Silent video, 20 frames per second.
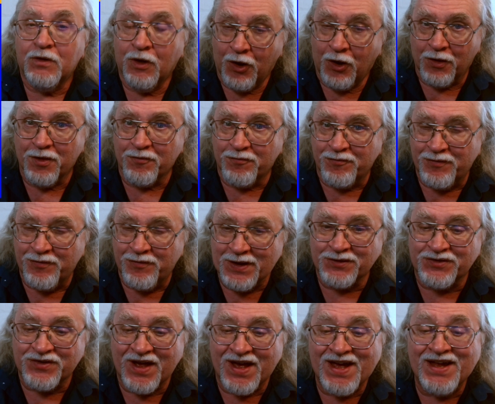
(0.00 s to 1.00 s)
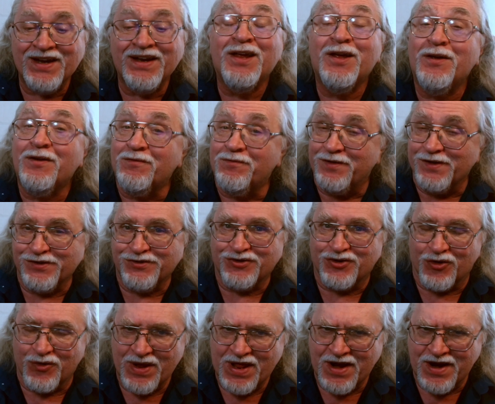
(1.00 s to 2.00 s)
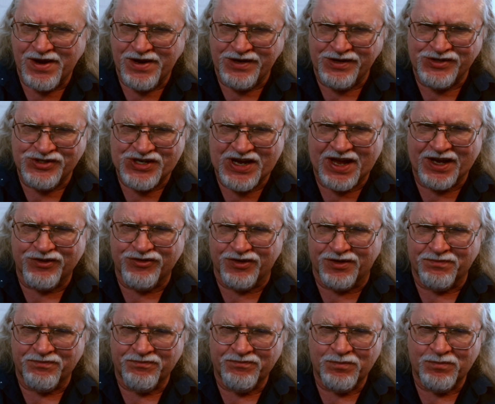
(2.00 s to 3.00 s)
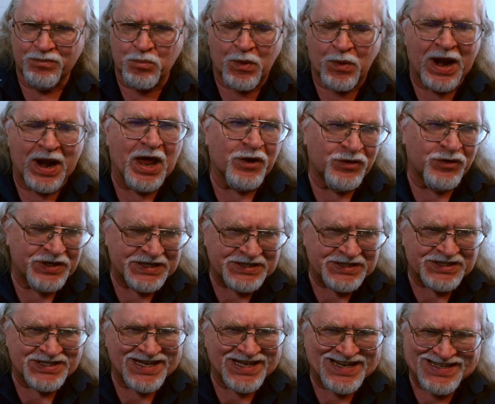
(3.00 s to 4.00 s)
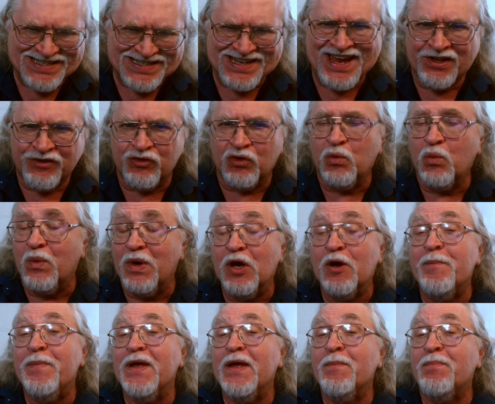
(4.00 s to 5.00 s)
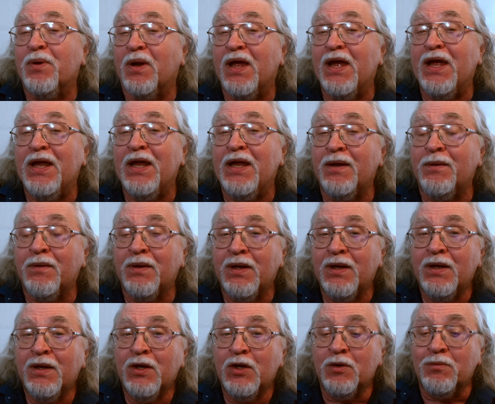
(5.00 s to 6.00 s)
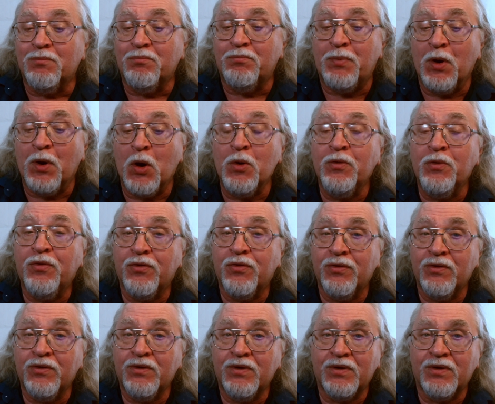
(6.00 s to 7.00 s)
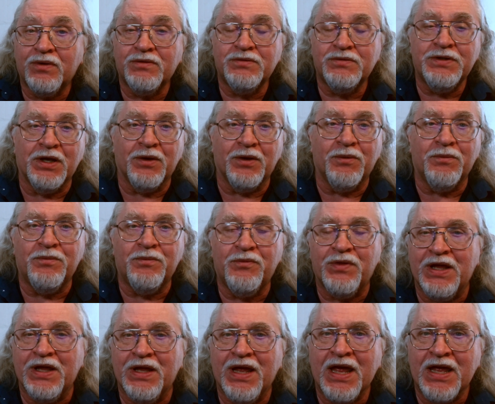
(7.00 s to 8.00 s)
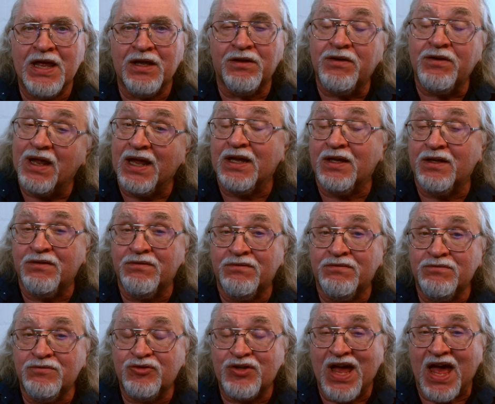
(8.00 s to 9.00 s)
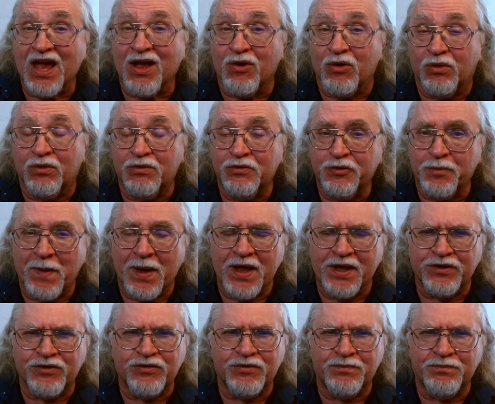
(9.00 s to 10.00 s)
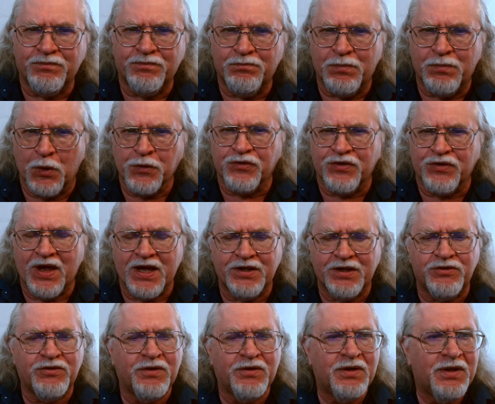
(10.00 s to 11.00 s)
On the field side, Vesterinen and Jackson. Brown did say Jackson will be playing both, the end and tackle spots, both sides.